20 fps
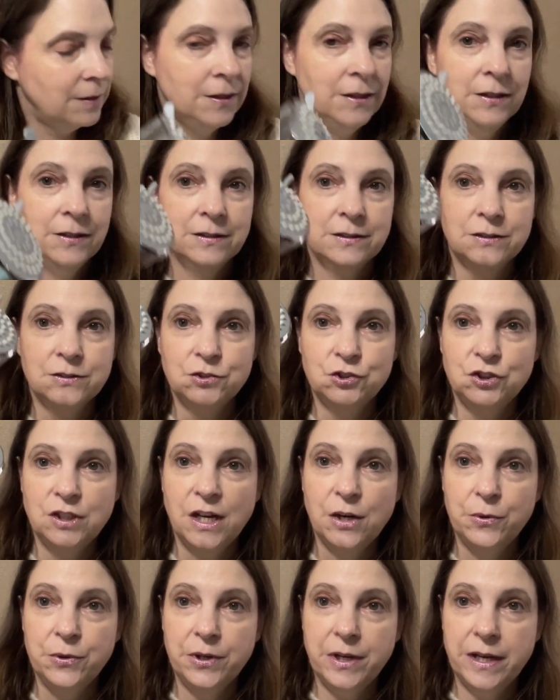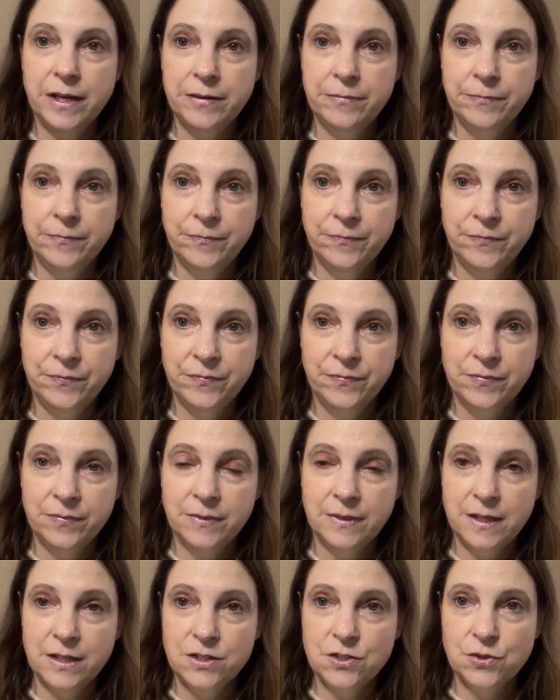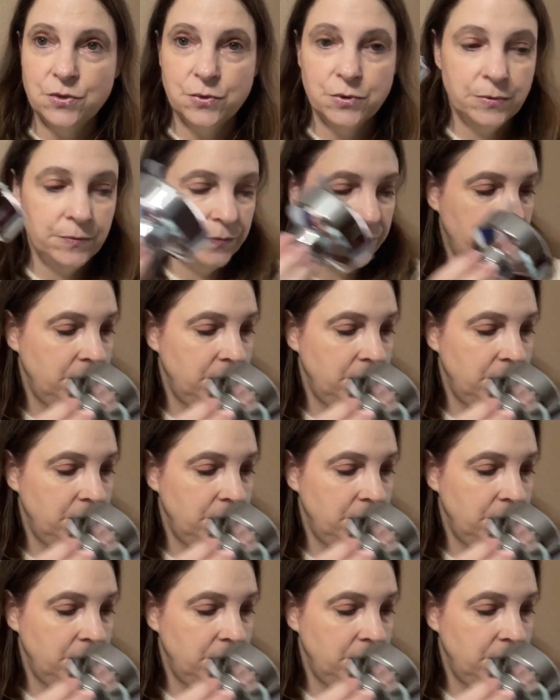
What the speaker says: Oh, a little shower head. That's cool.